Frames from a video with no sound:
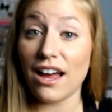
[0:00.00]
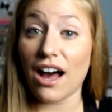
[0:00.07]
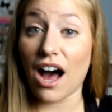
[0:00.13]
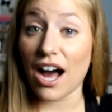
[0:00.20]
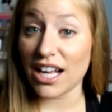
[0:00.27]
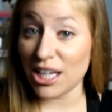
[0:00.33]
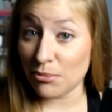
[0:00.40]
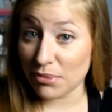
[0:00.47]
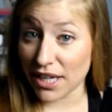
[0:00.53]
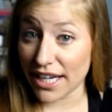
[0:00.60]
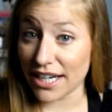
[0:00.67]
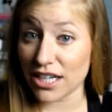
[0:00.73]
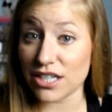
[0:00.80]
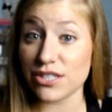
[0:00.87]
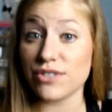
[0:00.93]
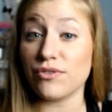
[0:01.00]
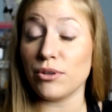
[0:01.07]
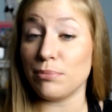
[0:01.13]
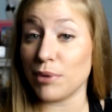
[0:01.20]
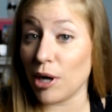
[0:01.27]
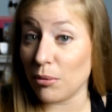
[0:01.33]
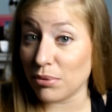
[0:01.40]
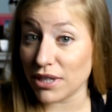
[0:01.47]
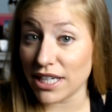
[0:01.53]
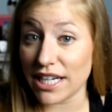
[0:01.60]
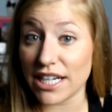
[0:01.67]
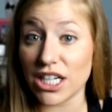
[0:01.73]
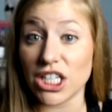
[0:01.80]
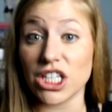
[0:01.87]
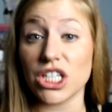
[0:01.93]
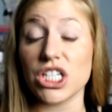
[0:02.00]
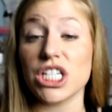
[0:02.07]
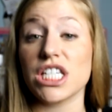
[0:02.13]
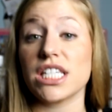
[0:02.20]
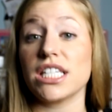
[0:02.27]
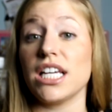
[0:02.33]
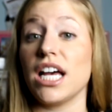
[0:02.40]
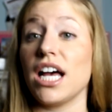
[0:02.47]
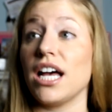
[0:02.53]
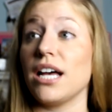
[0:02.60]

Hockey players, football players,